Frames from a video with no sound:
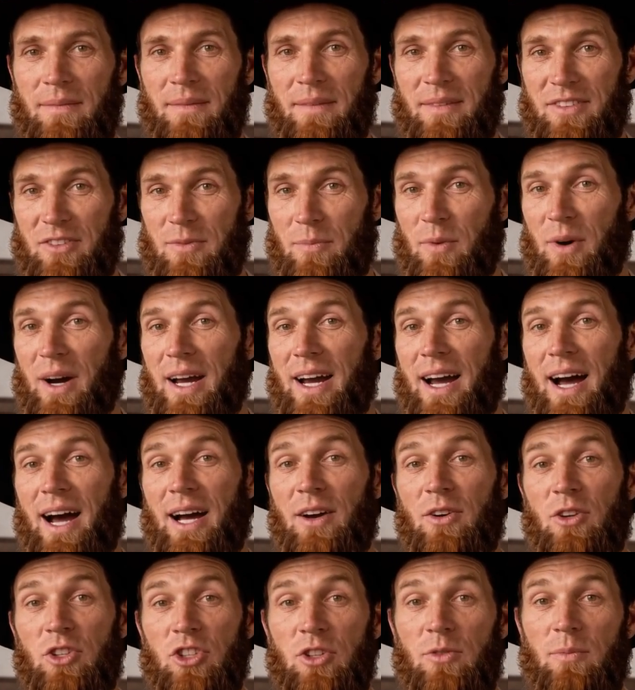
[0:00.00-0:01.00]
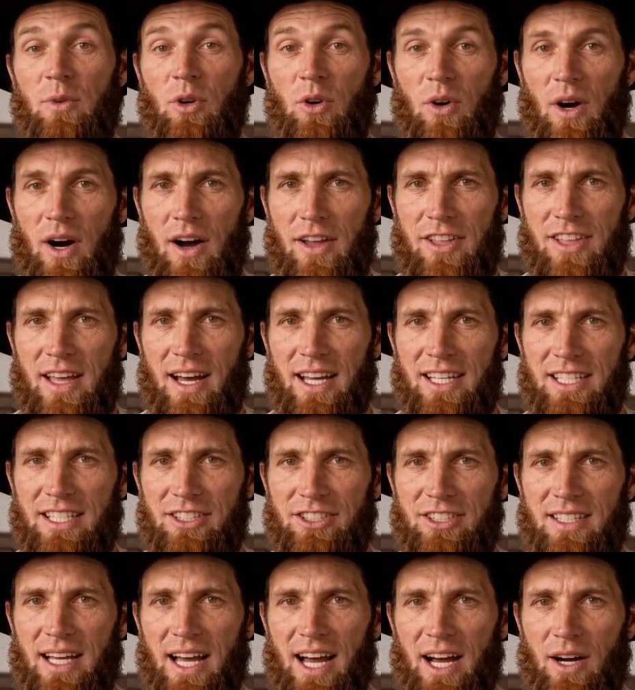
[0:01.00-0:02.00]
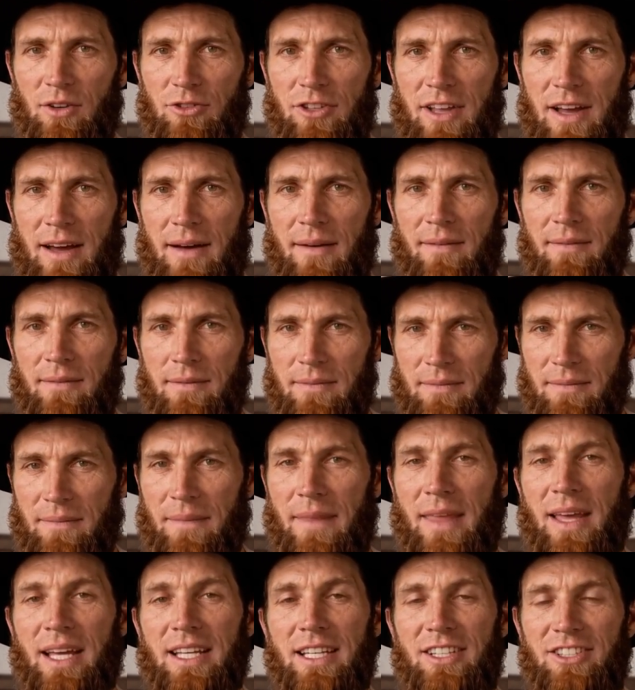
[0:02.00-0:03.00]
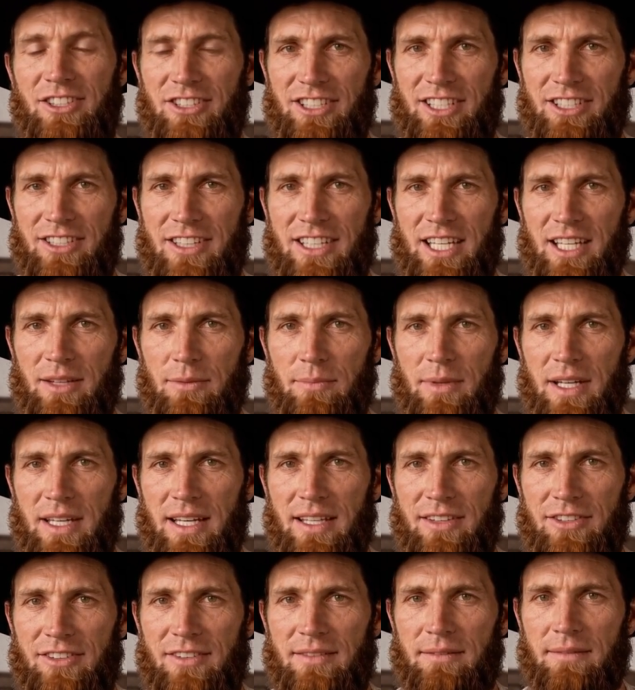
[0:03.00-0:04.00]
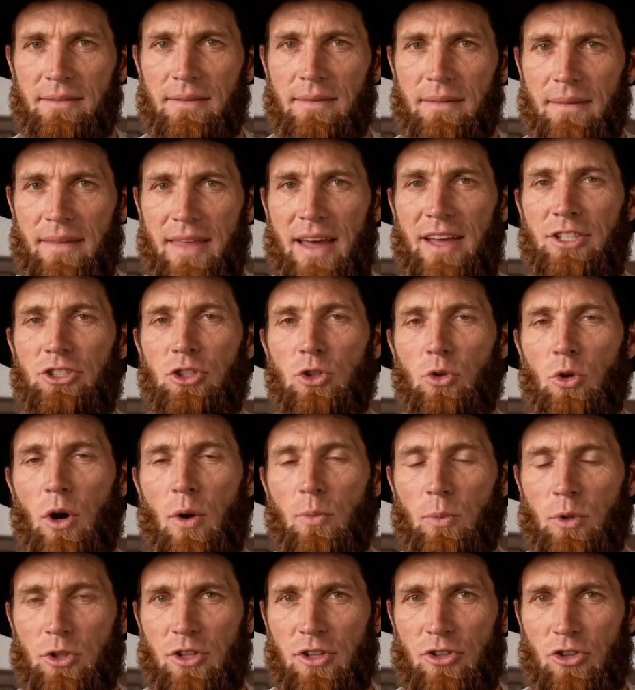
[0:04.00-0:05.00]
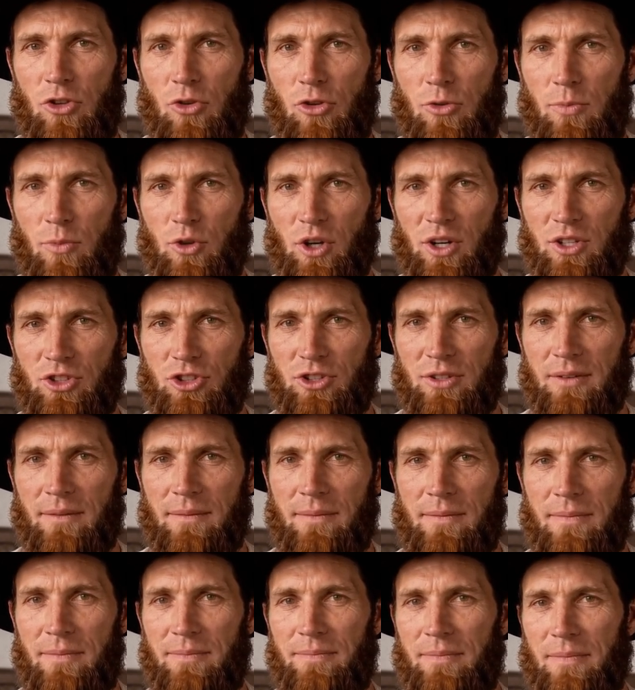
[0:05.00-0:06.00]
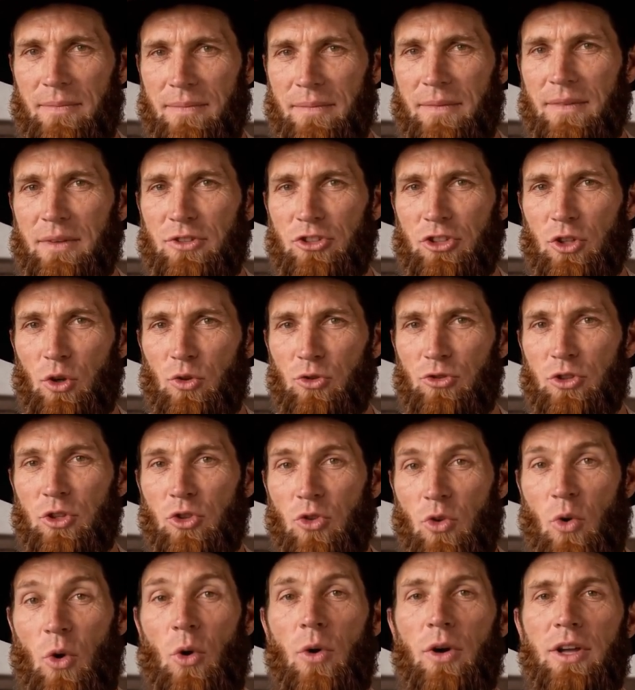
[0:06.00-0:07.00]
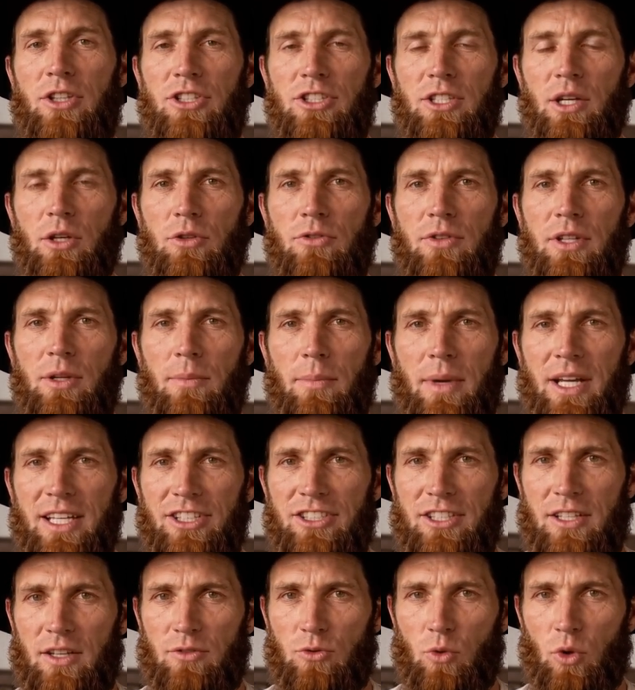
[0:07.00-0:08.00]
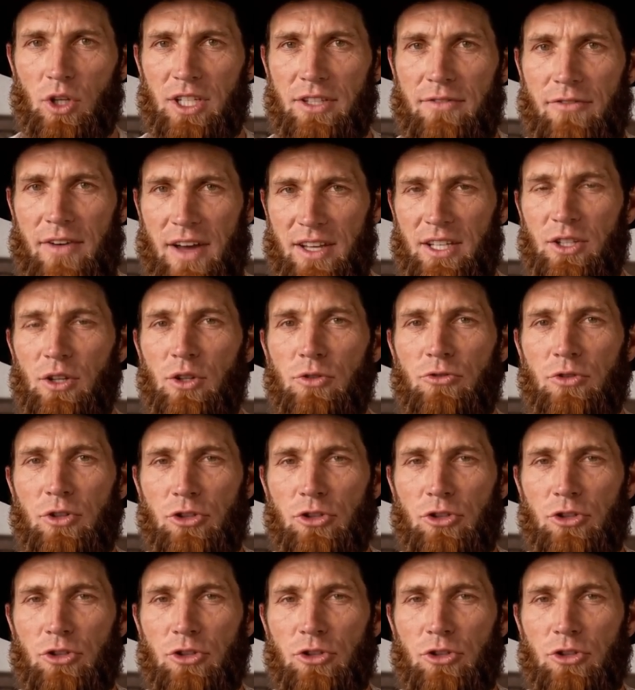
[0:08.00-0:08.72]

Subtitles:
Spray hydrogen peroxide into the housing, let it sit 10 minutes, then scrub with a toothbrush. Soak the drawer itself in a basin of white vinegar for